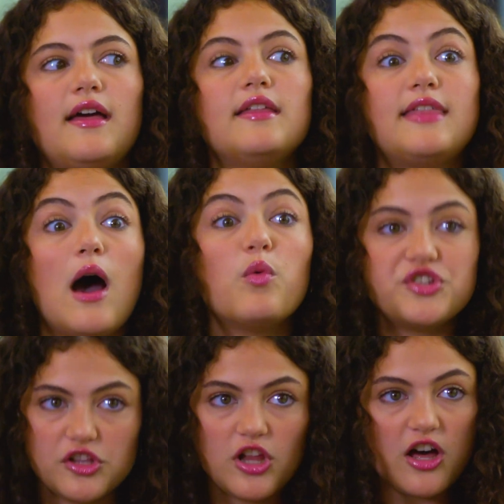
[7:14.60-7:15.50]
that
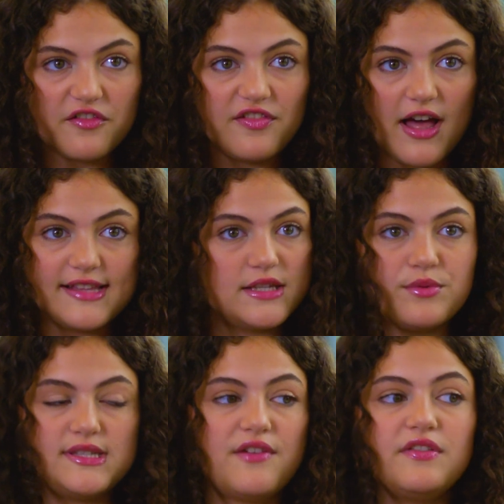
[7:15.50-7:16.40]
was a lot of lines, and it
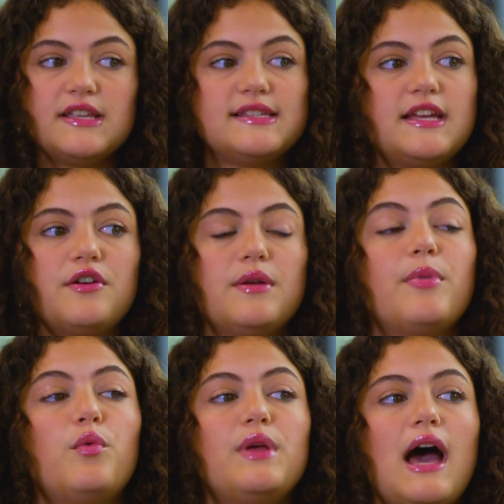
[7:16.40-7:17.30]
was definitely scary,
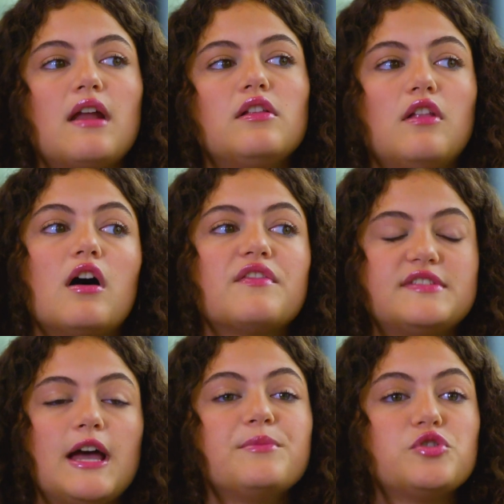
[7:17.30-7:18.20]
but we had a lot of
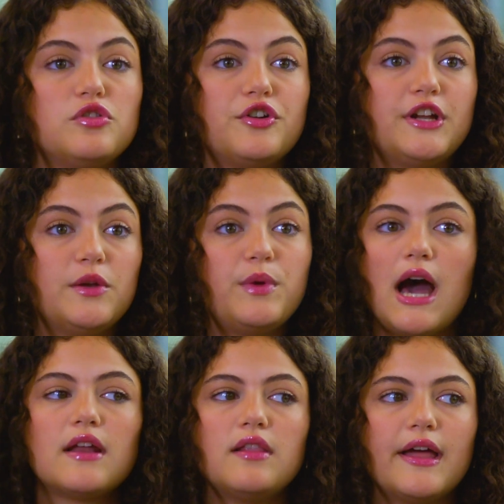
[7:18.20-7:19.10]
time to learn it. We
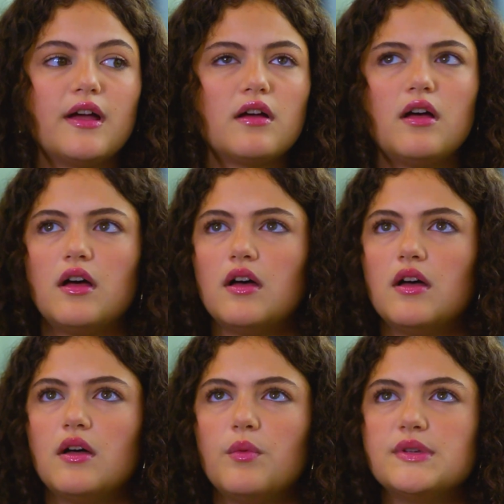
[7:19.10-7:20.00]
had like,
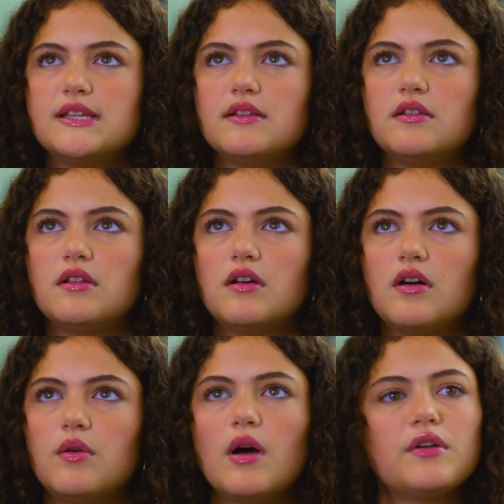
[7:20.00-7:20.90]
was it
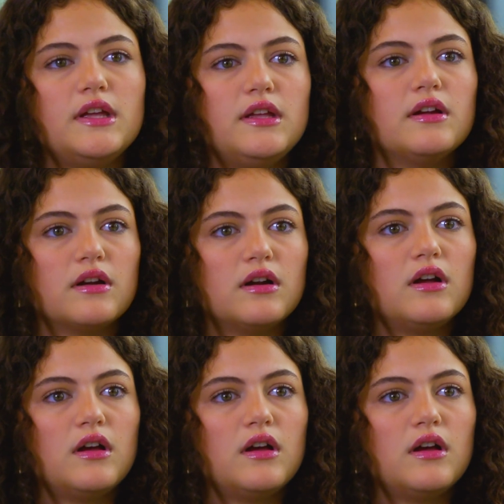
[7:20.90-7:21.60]
around a year?